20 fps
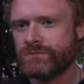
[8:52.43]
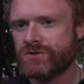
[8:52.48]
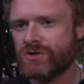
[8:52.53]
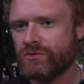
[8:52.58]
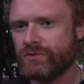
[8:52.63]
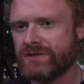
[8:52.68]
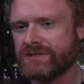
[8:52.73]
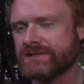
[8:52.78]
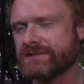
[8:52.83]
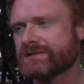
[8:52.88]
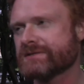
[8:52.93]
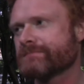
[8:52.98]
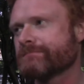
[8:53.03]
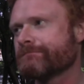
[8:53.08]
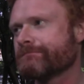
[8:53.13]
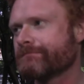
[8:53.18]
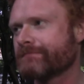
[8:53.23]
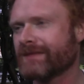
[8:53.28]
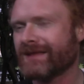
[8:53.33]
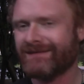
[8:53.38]
two reasons.
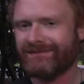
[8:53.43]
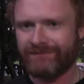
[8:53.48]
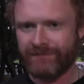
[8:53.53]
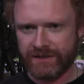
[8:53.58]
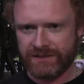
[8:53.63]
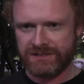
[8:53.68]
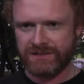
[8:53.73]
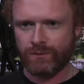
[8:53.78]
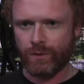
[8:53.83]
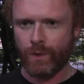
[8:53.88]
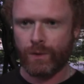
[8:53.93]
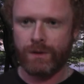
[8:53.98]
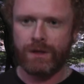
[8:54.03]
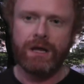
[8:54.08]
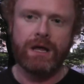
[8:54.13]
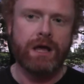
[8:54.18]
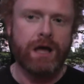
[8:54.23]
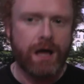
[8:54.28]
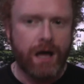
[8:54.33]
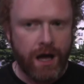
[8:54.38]
First of all,
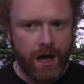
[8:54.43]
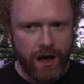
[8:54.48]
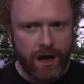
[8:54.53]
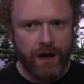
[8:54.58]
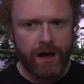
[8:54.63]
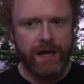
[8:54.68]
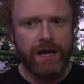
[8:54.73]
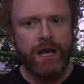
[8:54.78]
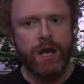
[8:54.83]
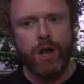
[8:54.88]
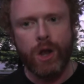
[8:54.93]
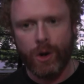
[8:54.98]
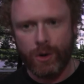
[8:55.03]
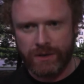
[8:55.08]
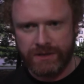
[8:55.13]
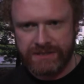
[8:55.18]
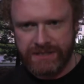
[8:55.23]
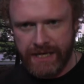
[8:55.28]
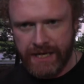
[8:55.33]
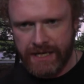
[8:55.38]
I
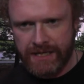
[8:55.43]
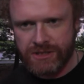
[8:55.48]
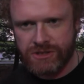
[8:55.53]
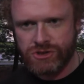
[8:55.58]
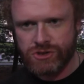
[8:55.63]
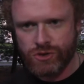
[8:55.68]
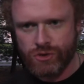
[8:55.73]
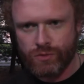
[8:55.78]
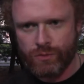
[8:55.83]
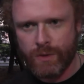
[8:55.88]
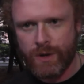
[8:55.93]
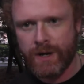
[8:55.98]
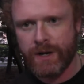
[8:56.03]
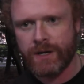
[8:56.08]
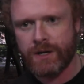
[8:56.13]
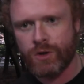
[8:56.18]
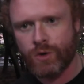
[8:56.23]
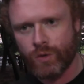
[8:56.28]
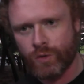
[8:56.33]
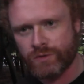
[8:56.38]
logged into
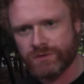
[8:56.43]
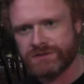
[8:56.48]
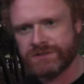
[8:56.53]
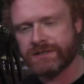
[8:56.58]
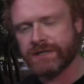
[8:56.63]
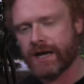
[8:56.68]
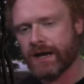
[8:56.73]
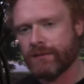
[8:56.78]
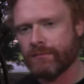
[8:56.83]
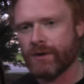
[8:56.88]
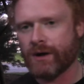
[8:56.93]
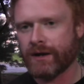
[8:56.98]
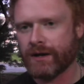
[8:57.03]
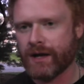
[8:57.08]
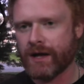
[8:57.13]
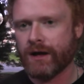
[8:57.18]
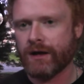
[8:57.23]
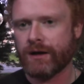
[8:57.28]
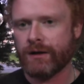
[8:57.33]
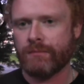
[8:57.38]
my course today,
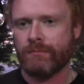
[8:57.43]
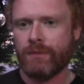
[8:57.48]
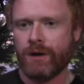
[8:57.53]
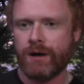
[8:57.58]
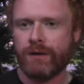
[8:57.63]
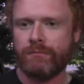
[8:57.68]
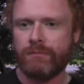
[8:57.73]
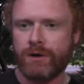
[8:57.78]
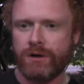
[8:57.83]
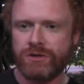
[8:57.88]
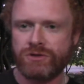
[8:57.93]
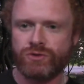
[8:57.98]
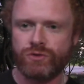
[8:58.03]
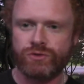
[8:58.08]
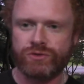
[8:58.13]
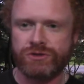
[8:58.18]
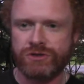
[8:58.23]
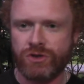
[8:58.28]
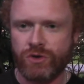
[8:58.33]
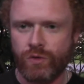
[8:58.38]
my Mark
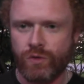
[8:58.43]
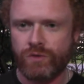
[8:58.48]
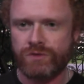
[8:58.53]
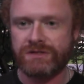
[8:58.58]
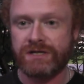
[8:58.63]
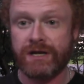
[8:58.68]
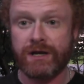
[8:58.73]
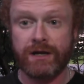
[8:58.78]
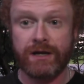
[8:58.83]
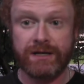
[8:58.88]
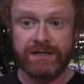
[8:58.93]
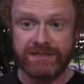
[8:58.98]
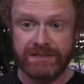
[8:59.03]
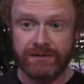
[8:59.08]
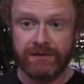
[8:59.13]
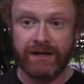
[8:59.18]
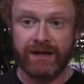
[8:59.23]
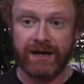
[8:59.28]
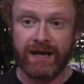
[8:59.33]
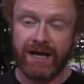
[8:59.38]
Dawson course, and I
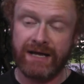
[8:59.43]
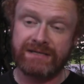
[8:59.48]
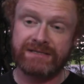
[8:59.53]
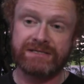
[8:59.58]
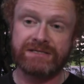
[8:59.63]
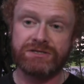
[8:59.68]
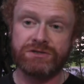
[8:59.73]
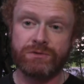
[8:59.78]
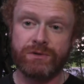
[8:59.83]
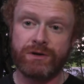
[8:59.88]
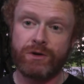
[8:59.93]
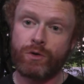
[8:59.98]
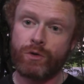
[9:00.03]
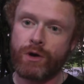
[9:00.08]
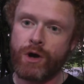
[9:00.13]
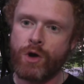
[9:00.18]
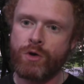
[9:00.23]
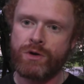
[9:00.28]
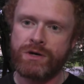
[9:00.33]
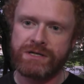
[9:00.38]
still had access to it.
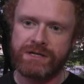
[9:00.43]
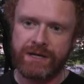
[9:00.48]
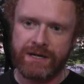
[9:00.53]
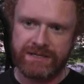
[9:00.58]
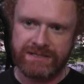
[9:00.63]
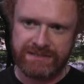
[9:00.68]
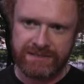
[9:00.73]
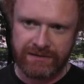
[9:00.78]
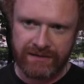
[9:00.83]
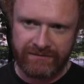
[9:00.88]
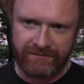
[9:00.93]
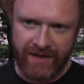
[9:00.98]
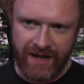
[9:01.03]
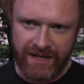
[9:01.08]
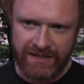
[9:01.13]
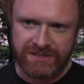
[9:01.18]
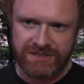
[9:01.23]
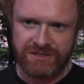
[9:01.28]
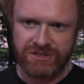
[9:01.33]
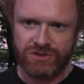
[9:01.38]
Not only did I still have
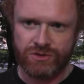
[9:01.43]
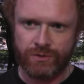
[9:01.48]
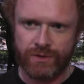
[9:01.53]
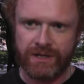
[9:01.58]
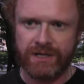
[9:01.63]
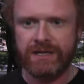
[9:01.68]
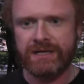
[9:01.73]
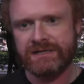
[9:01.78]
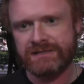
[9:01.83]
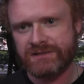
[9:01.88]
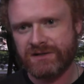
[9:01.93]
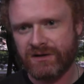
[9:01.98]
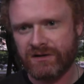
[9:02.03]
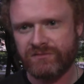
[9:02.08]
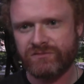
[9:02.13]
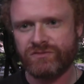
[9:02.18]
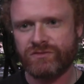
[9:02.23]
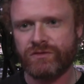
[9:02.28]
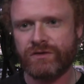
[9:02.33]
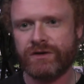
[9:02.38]
access to it years
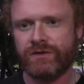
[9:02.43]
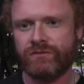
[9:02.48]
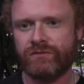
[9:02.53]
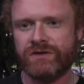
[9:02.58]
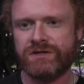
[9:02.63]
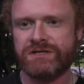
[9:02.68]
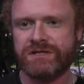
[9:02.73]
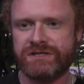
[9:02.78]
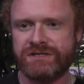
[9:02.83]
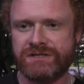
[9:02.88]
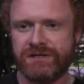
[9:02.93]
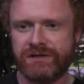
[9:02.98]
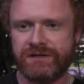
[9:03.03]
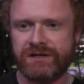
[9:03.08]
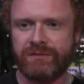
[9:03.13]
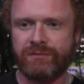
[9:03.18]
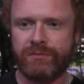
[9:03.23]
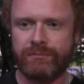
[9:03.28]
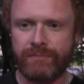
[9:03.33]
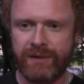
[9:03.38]
after I'd originally
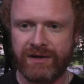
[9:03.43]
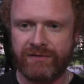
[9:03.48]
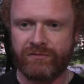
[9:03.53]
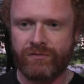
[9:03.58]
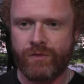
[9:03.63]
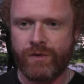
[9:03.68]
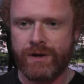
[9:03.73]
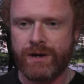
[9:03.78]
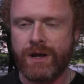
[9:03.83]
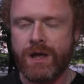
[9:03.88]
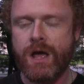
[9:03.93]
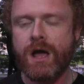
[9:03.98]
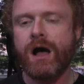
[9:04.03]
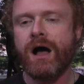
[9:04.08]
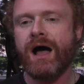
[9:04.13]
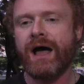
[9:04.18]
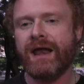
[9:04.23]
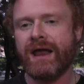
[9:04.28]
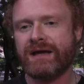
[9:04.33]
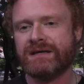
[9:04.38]
signed up and paid for it, I had